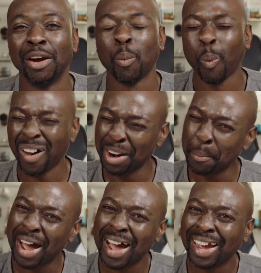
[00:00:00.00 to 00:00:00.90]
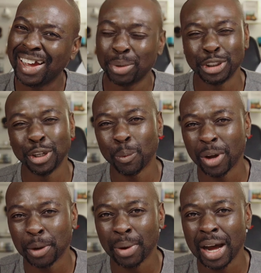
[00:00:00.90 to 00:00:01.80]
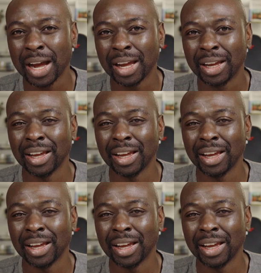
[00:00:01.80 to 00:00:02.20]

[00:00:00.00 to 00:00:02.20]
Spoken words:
want to buy, but you don't want to buy,